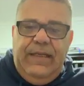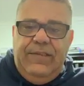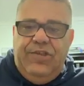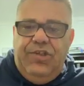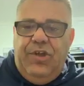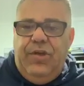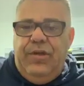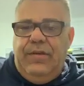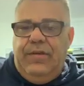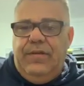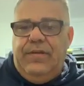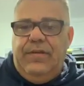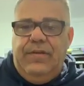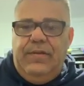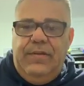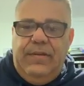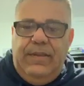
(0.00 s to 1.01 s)
John,
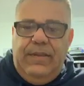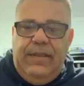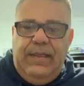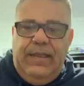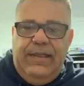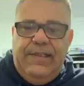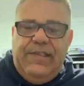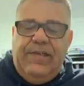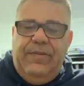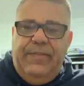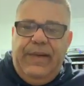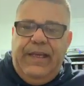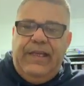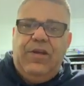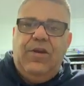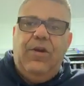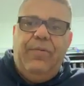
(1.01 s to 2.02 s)
let's not
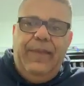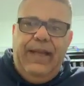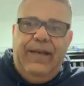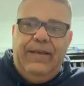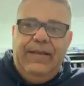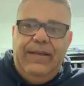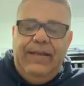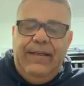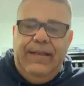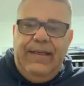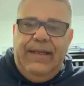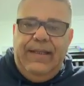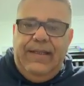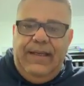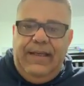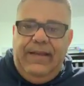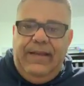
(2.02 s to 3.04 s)
make comment.
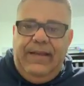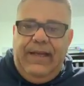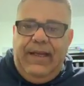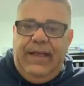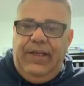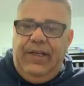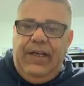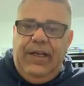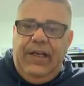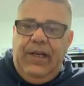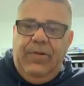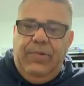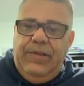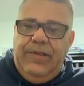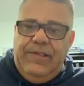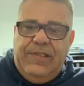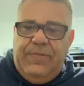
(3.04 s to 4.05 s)
At the end of the day, you don't know
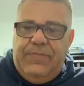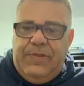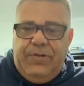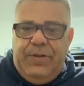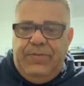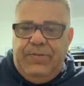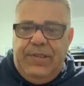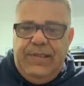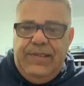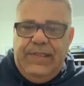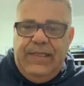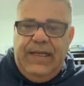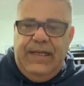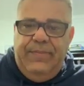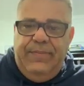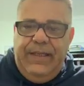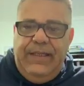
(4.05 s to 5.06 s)
what the subscriptions are
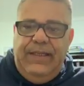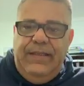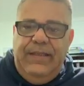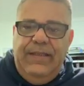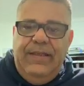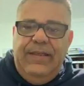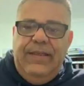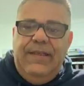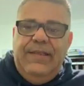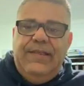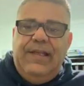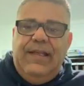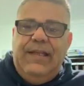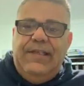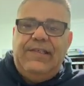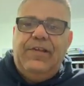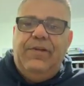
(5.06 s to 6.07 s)
going to be.
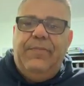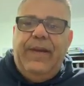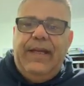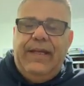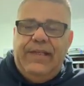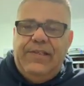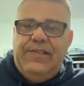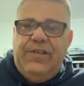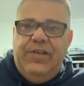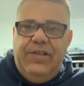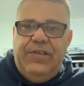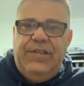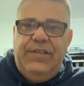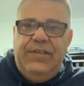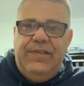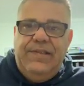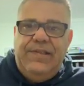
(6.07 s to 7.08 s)
So let's not make
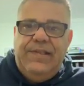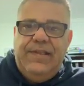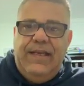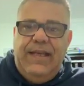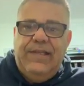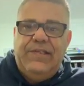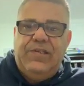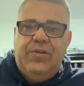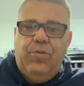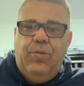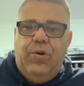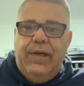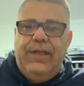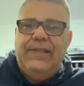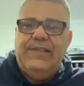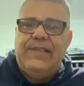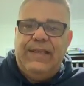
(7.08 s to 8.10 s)
assertions as to
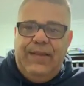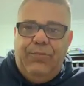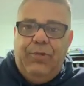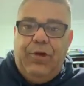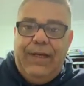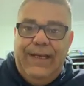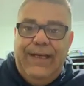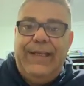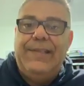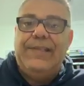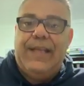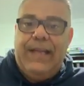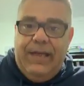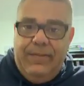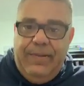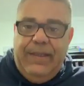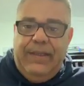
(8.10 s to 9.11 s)
what it is
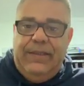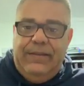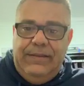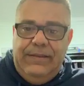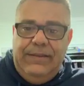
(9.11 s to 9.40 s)
going to be.